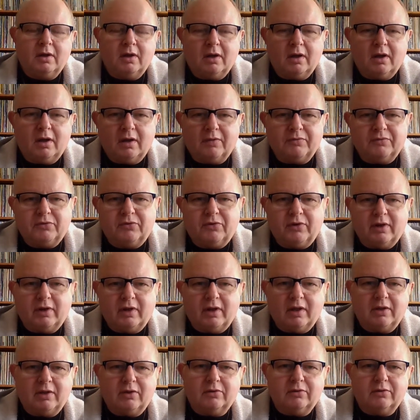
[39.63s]
I have to
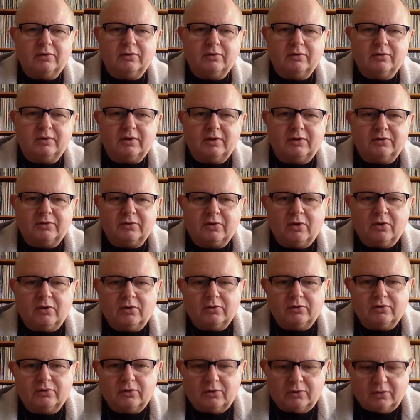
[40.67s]
rely on
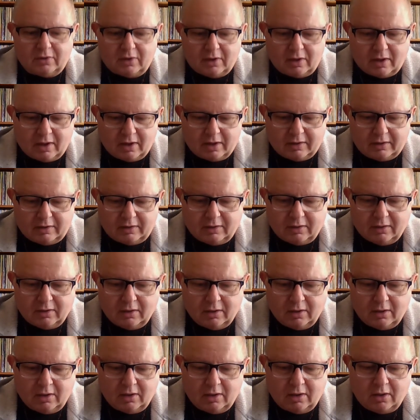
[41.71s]
Discogs online
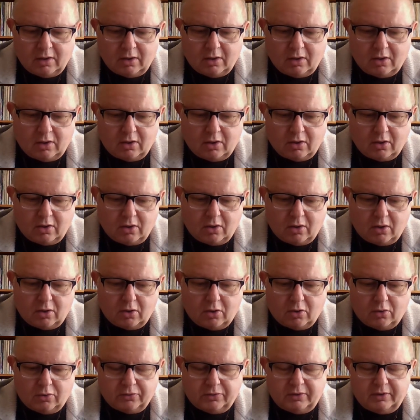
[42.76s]

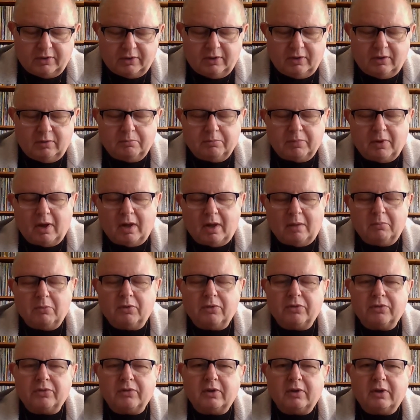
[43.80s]
or the
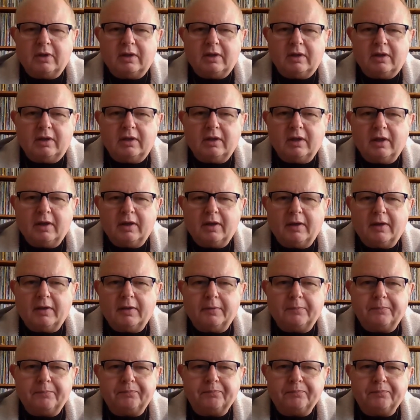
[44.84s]
bi-monthly
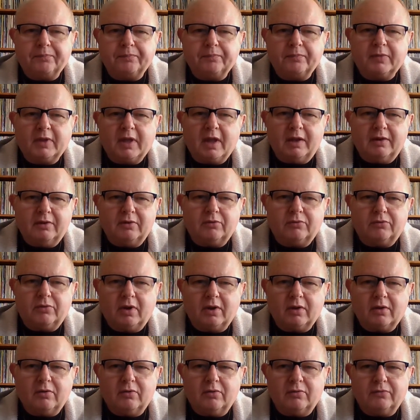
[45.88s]
Kendal
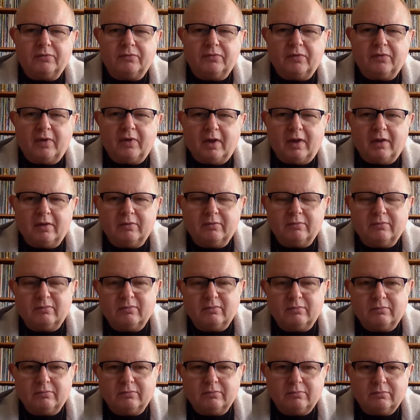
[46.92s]
Record Fair,
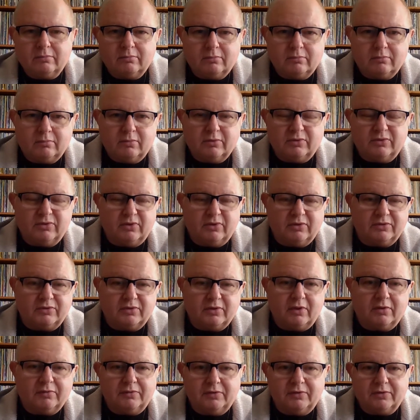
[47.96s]
which
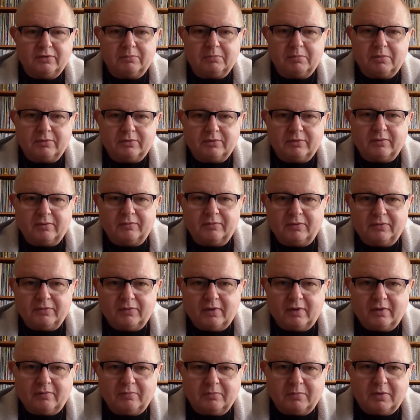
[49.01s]
itself is about
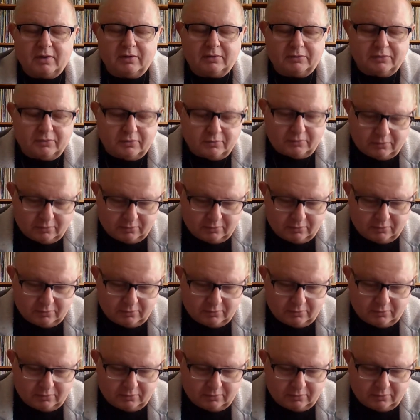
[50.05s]
75 miles